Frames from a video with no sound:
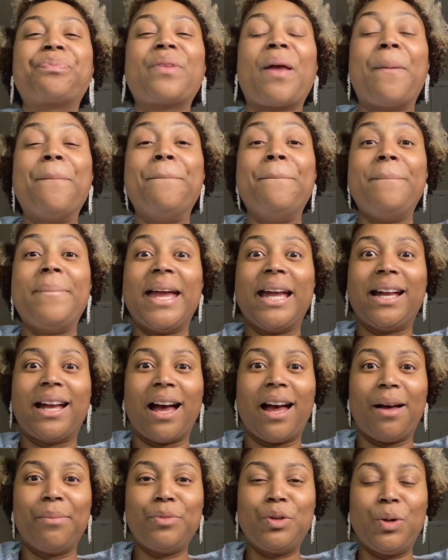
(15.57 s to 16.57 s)

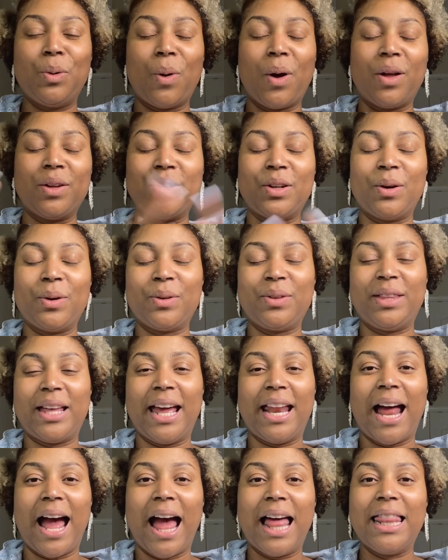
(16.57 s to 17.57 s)
makeup. You all know
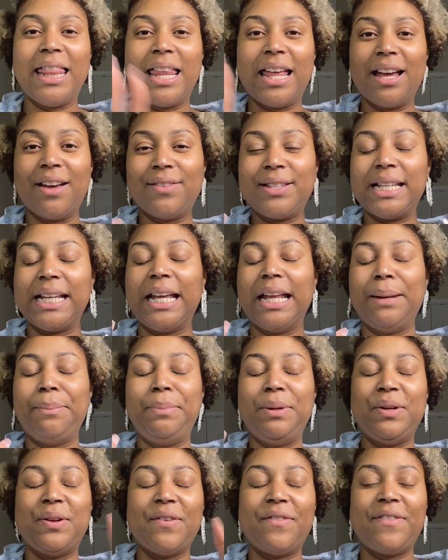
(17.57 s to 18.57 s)
that I love to get
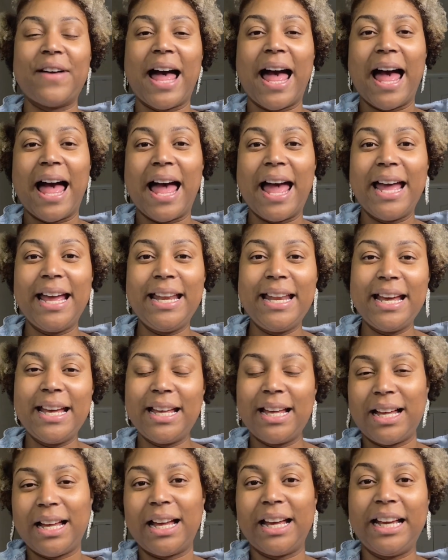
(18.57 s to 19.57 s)
beautified
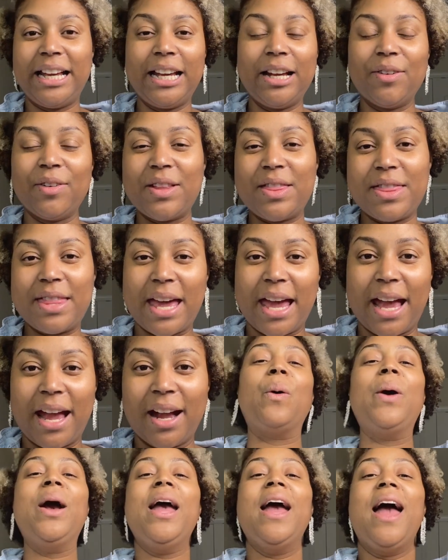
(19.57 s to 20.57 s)
here and
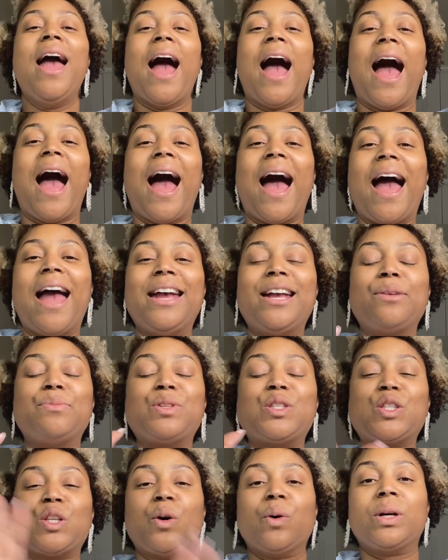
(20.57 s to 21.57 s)
there. I am
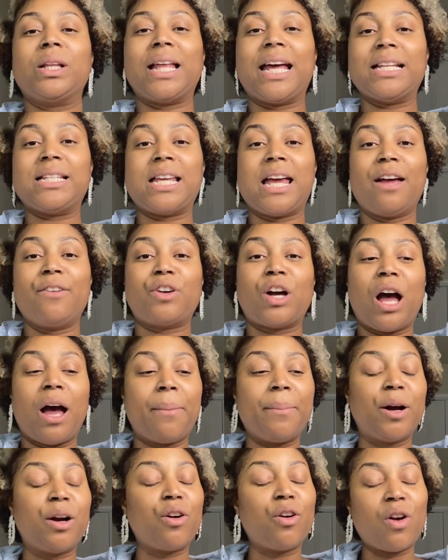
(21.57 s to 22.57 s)
so glad to have come
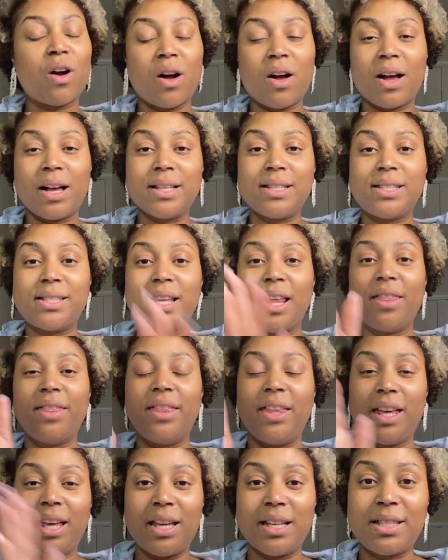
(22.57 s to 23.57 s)
across
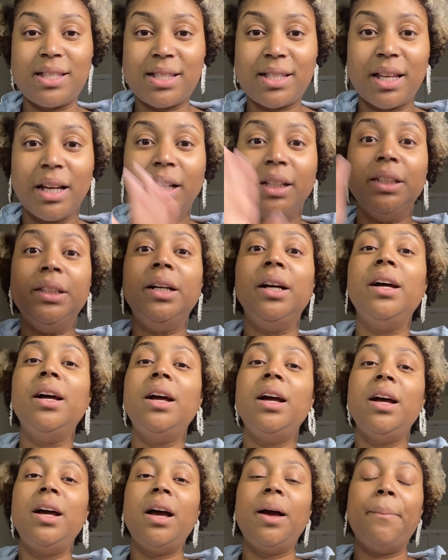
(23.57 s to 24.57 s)
this
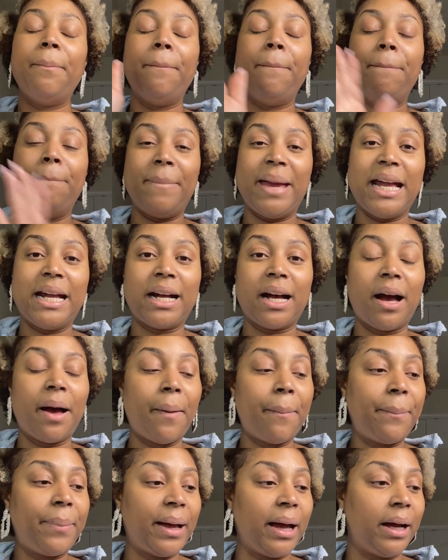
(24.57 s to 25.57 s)

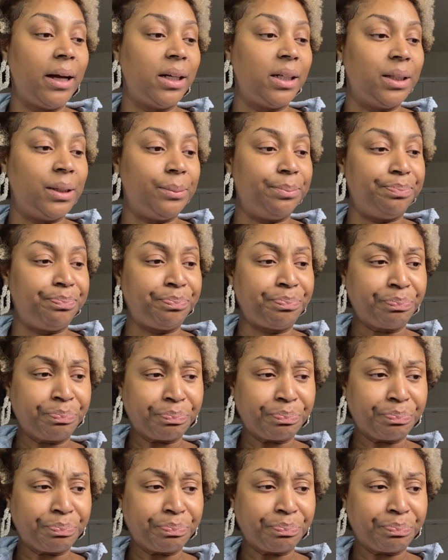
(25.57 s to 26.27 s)
makeup brand